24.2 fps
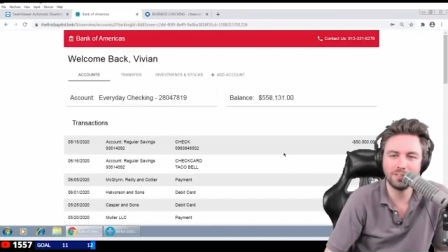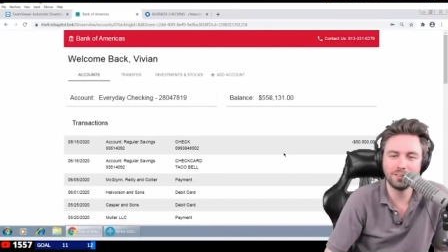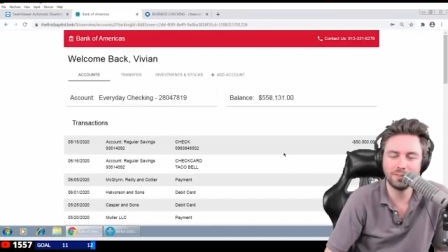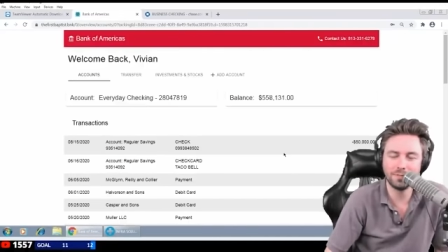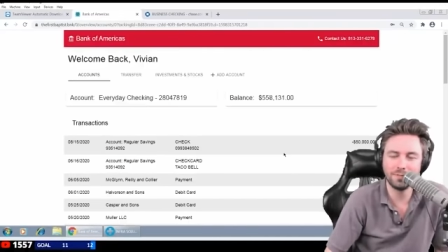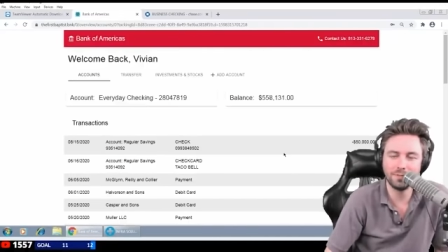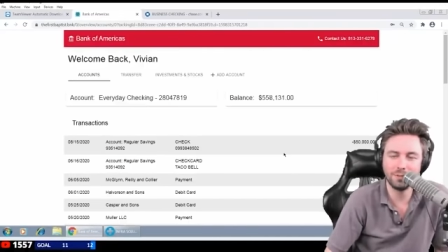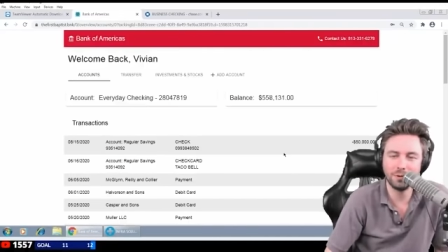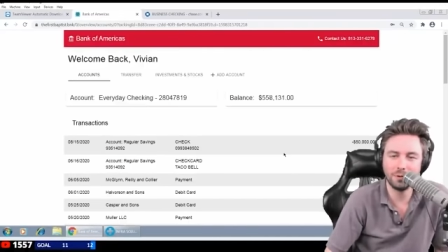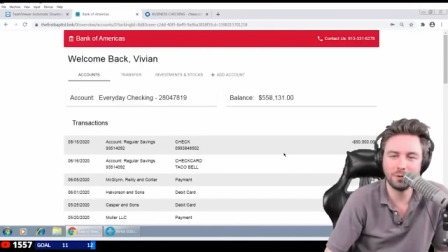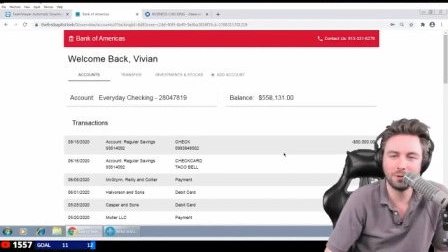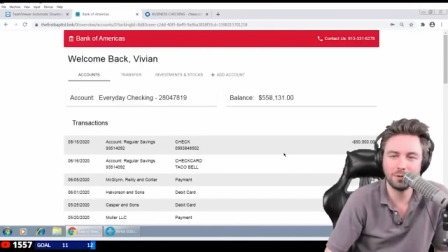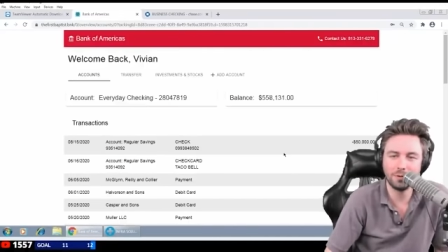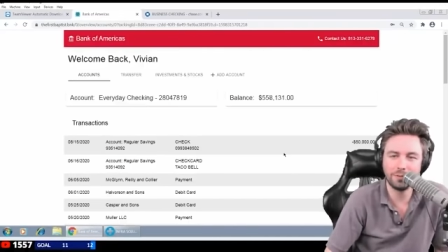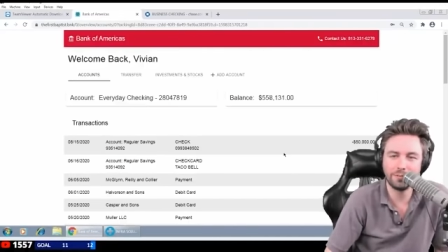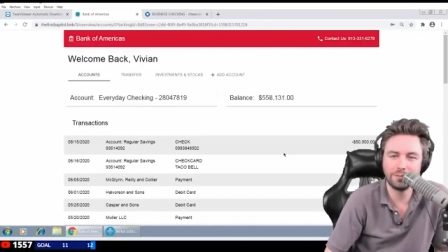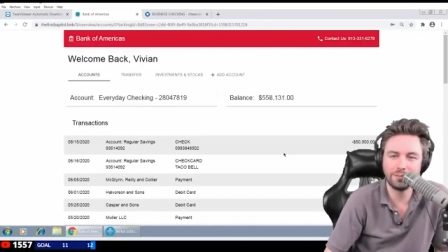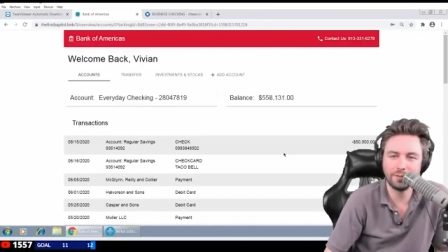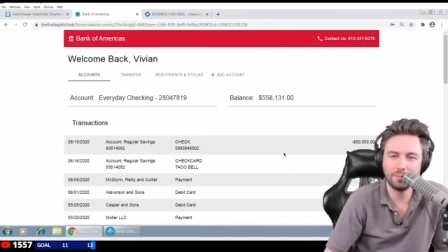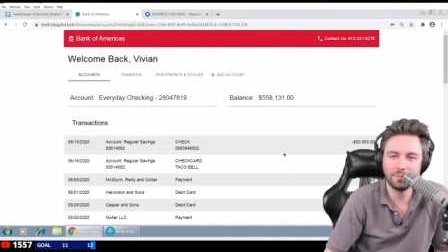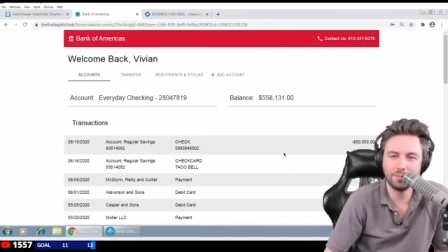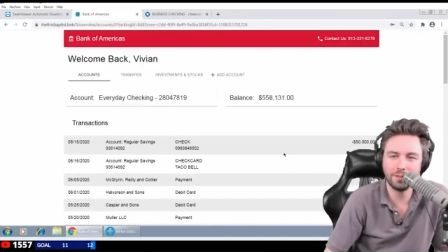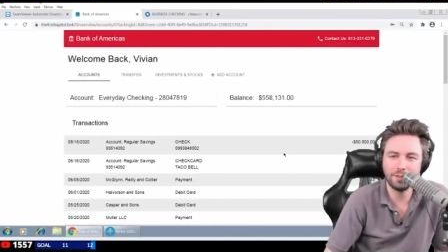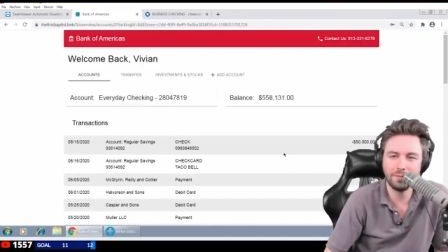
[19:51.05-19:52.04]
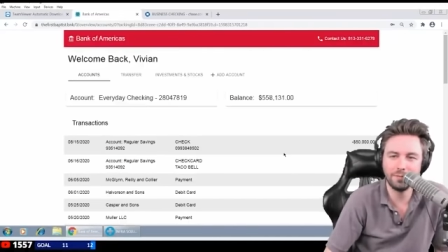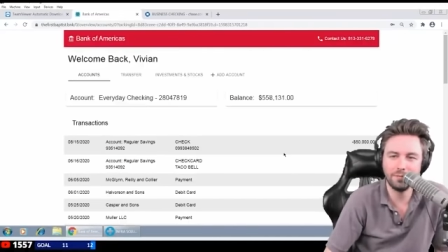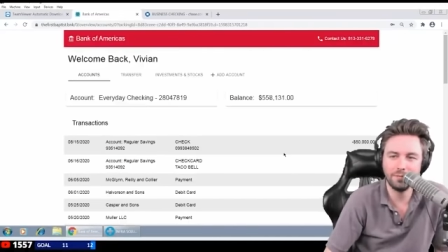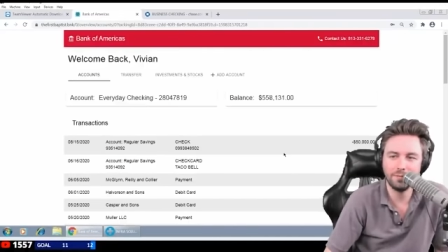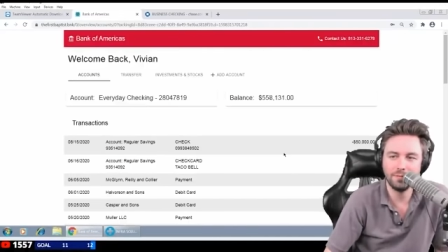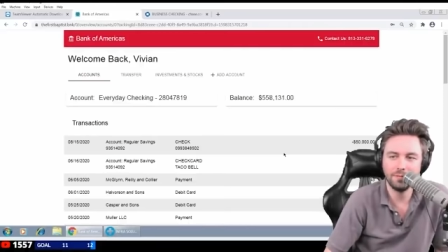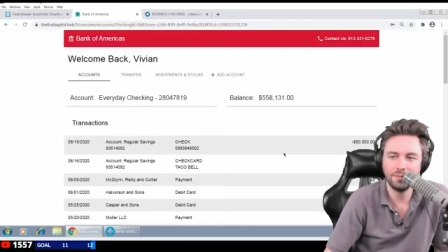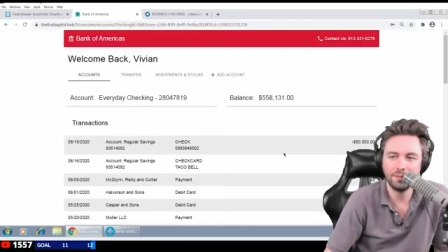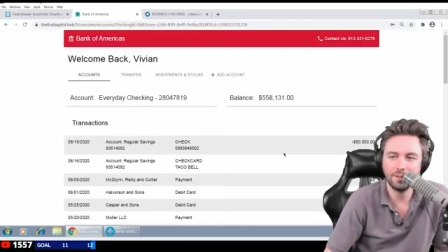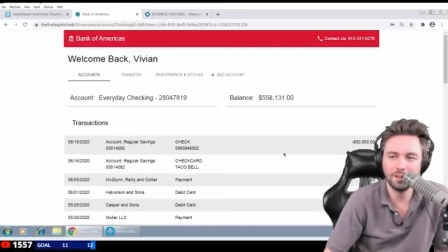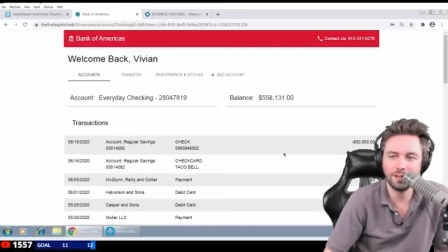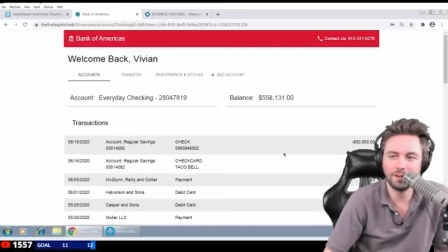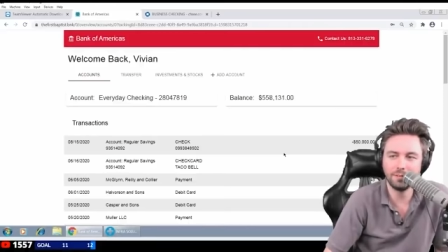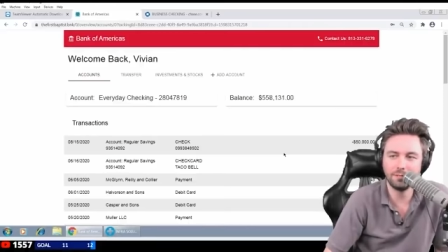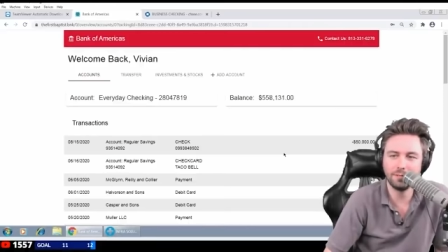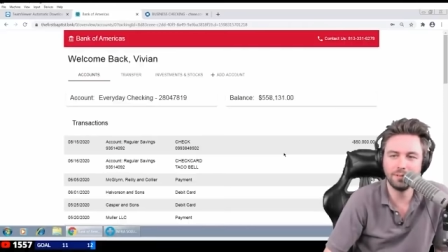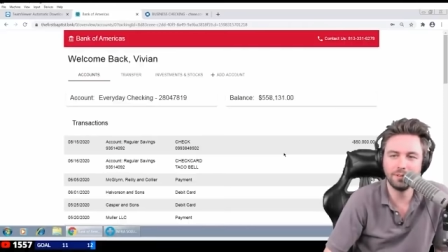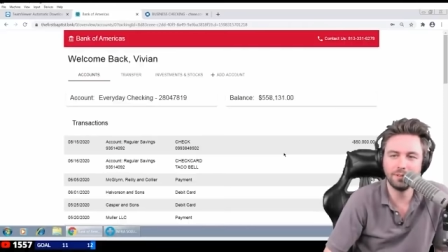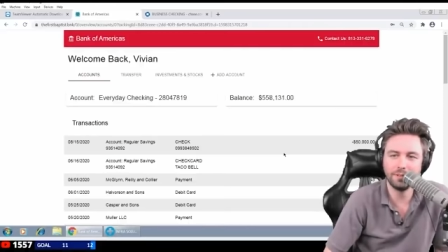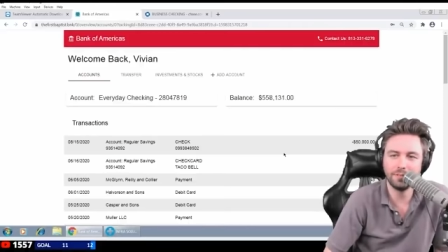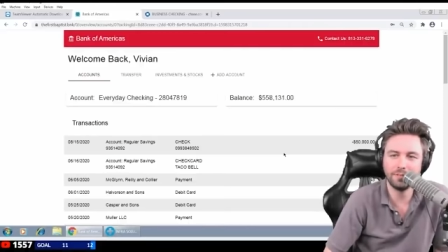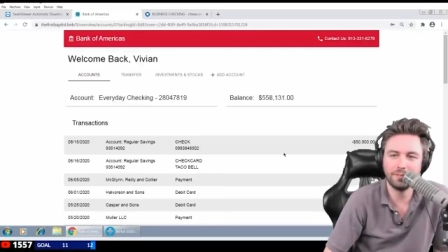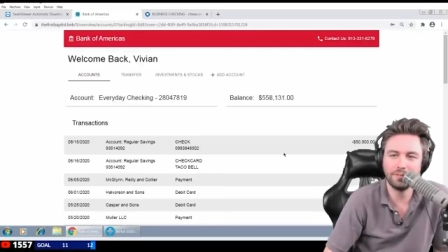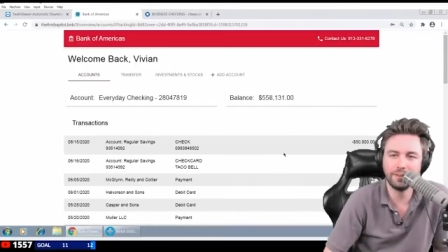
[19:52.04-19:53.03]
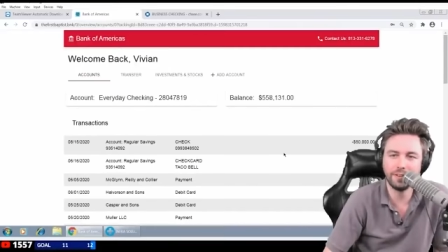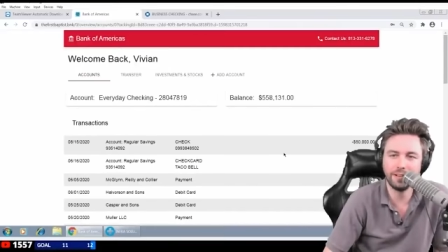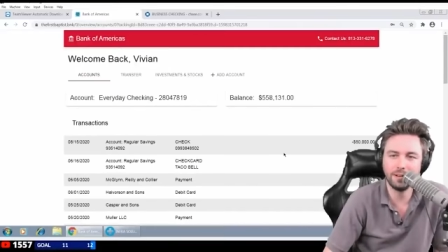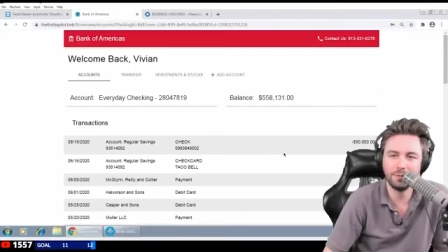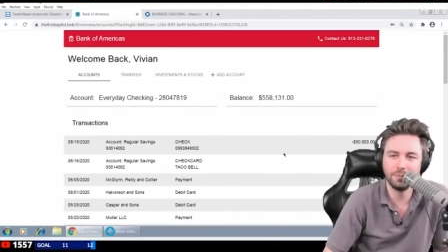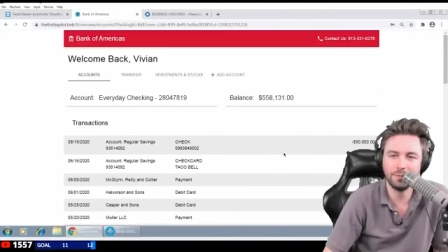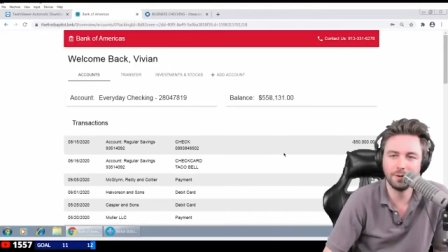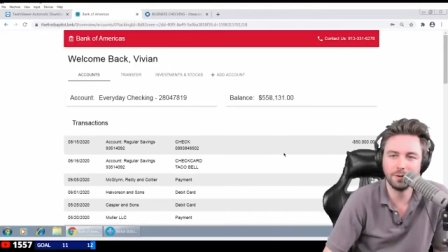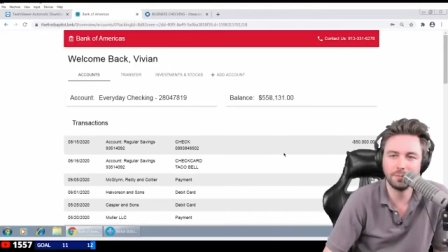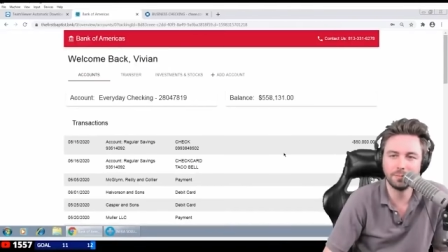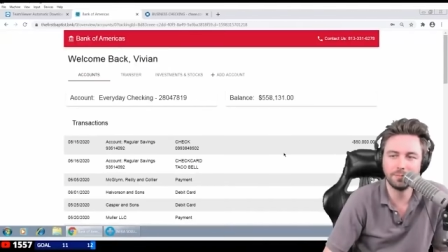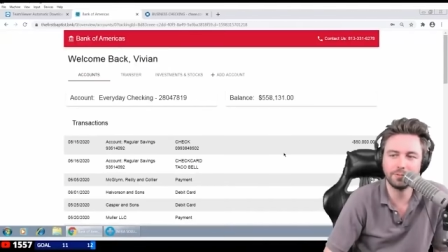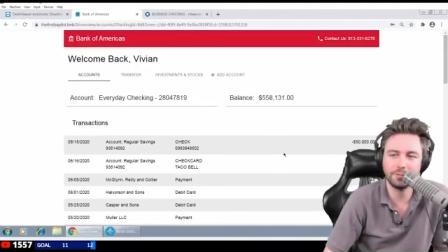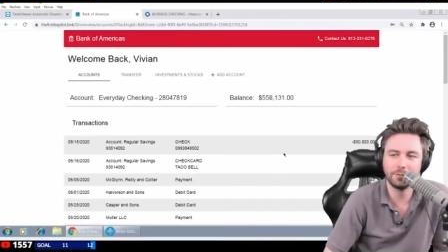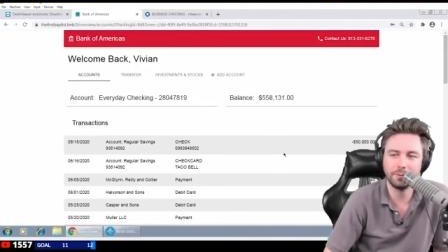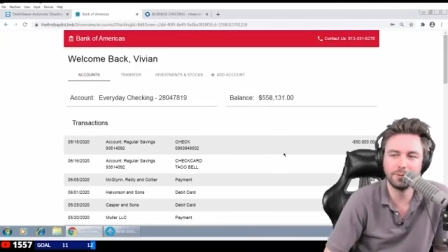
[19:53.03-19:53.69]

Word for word: at the floor or something? I don't understand what I'm